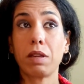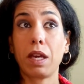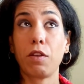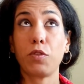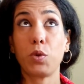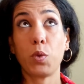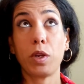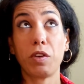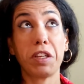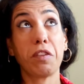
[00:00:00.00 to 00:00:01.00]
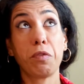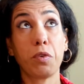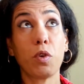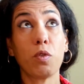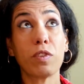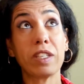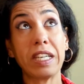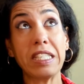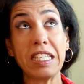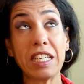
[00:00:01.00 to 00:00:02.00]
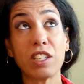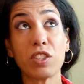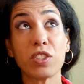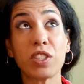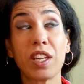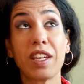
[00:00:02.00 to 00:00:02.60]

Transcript: after wearing it for over 10 years.